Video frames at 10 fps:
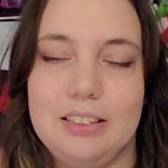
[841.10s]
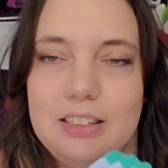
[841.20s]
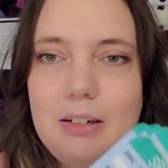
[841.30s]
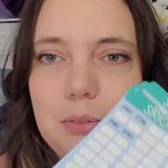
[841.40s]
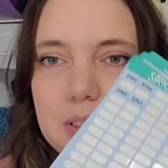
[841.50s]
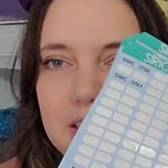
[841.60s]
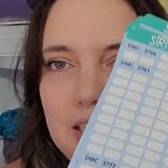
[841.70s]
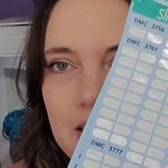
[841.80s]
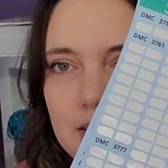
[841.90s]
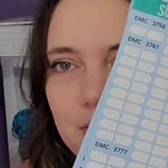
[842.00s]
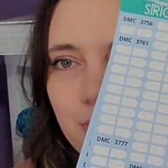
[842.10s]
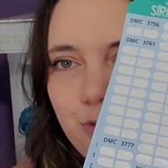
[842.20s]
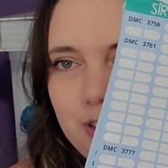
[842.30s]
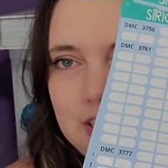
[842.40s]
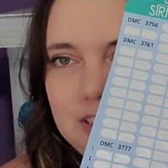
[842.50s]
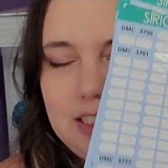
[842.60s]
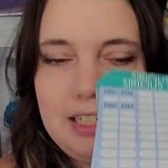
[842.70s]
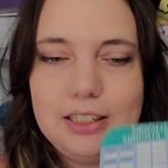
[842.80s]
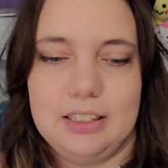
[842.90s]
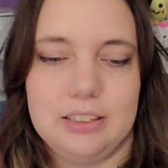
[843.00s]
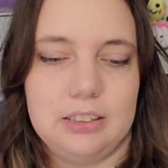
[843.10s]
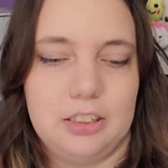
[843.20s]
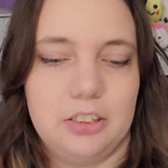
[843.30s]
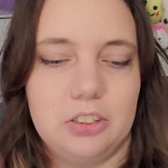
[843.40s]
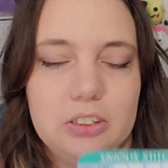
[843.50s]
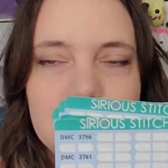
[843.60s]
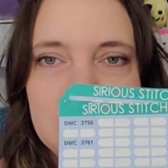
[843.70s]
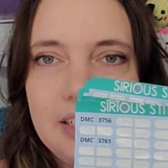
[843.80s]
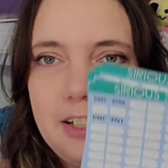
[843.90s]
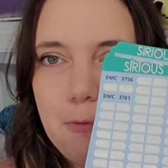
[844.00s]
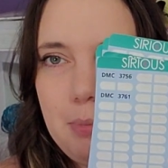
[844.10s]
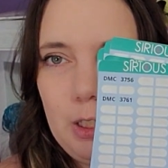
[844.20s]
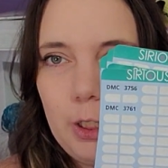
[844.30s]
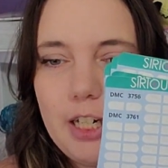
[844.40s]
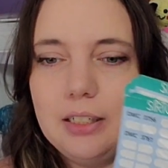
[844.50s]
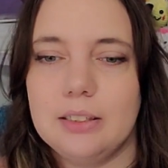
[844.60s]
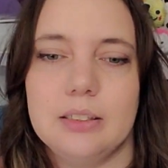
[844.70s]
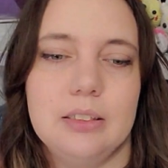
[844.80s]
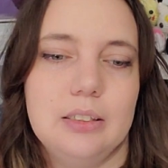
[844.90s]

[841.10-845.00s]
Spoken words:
I said, I really like these stickers. They have been great.